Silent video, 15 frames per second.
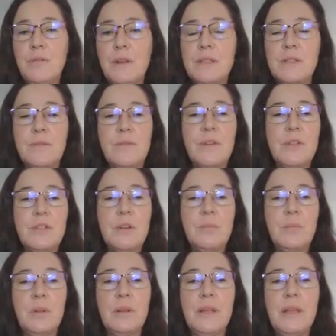For example,
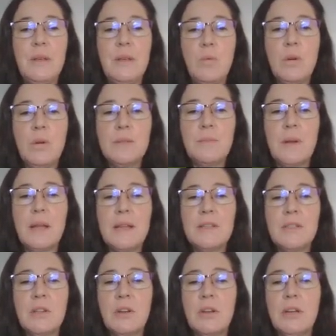he was playing
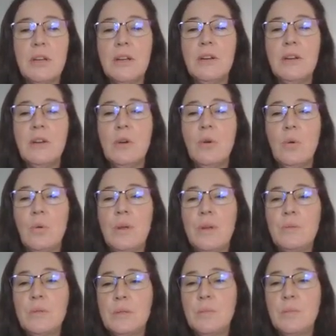soccer or he was
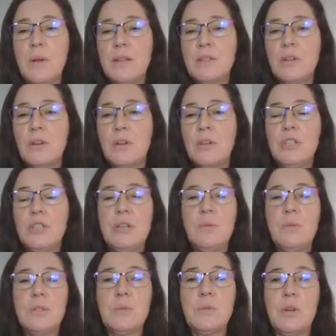playing soccer and she was
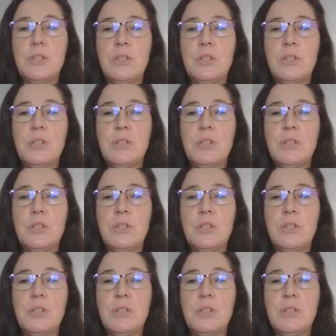watching.